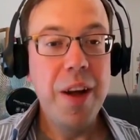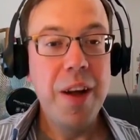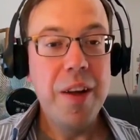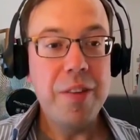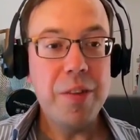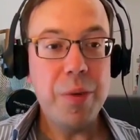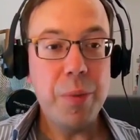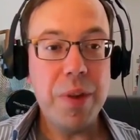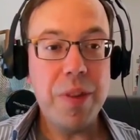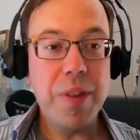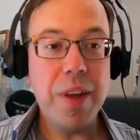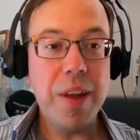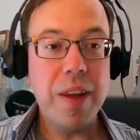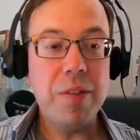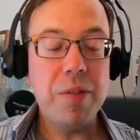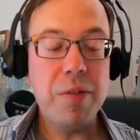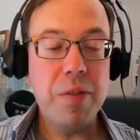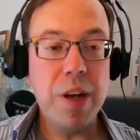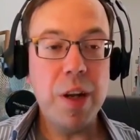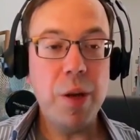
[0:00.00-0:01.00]
So we think
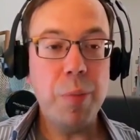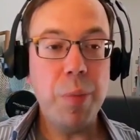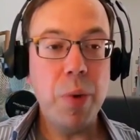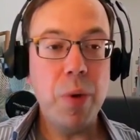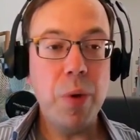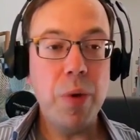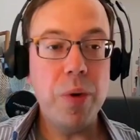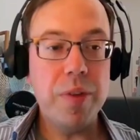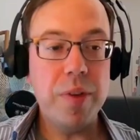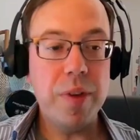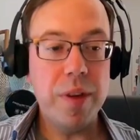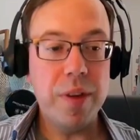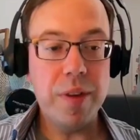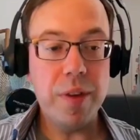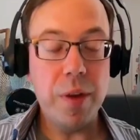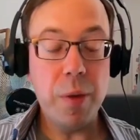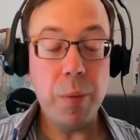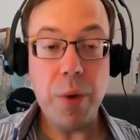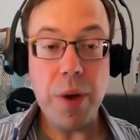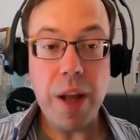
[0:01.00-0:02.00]
it's really important
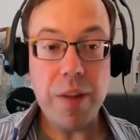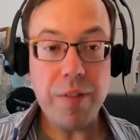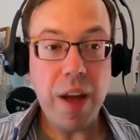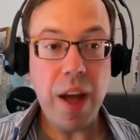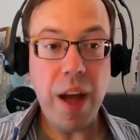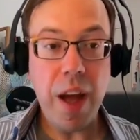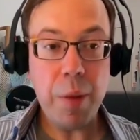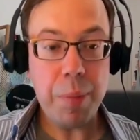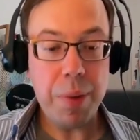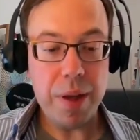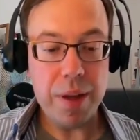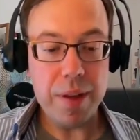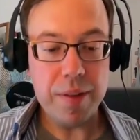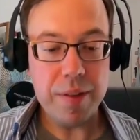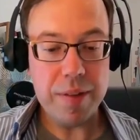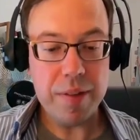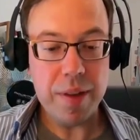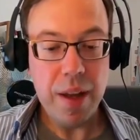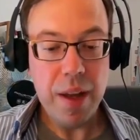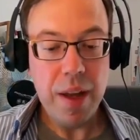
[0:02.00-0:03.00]
that whatever
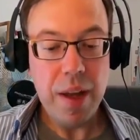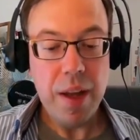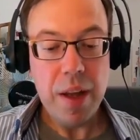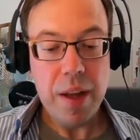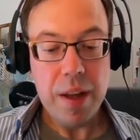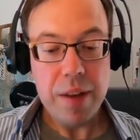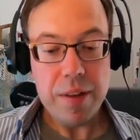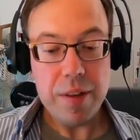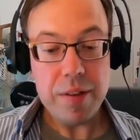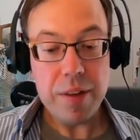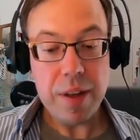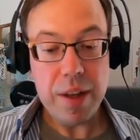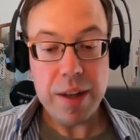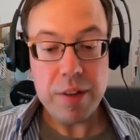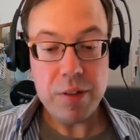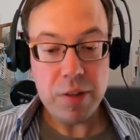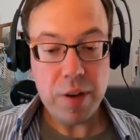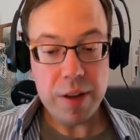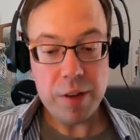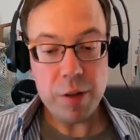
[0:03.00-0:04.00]
happens, there's at
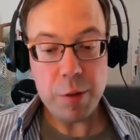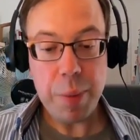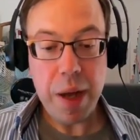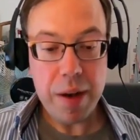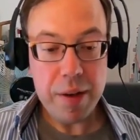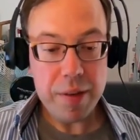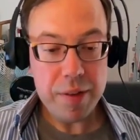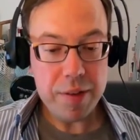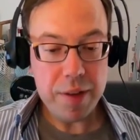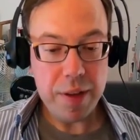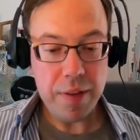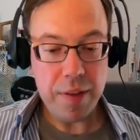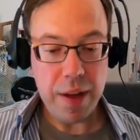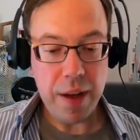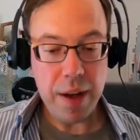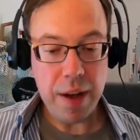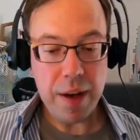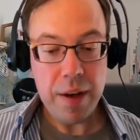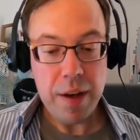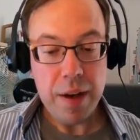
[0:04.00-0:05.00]
least transparency
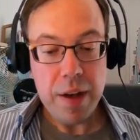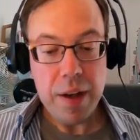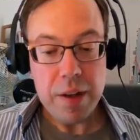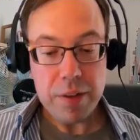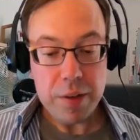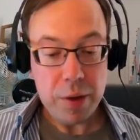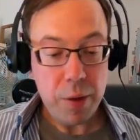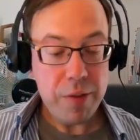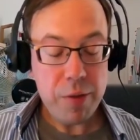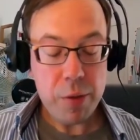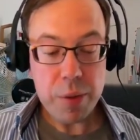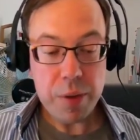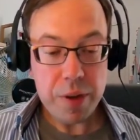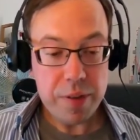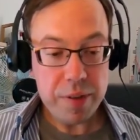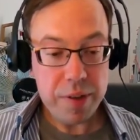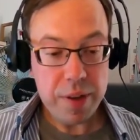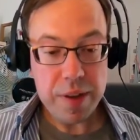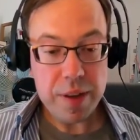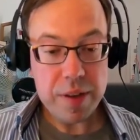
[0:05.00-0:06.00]
there so everyone can
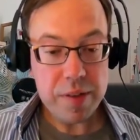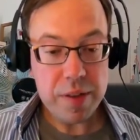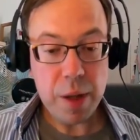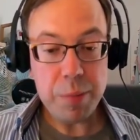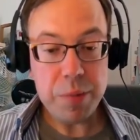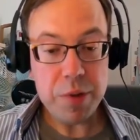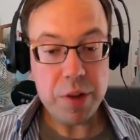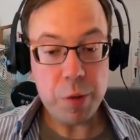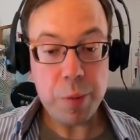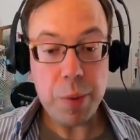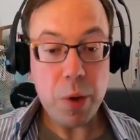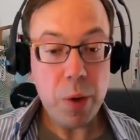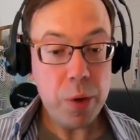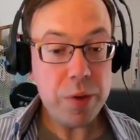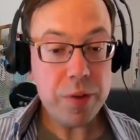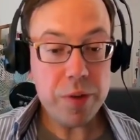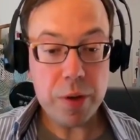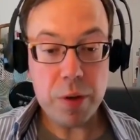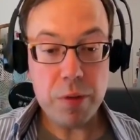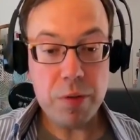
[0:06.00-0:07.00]
see the assumptions, but
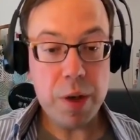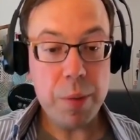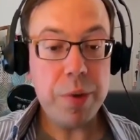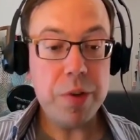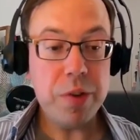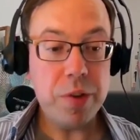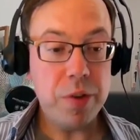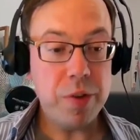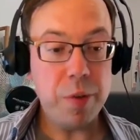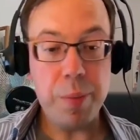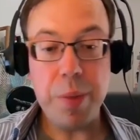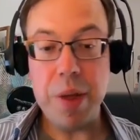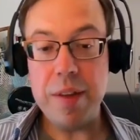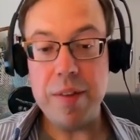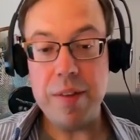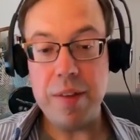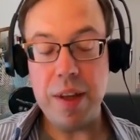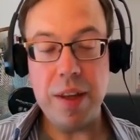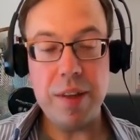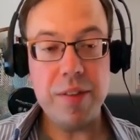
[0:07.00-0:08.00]
also
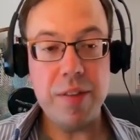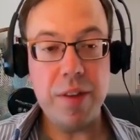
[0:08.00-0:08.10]
reproducibility.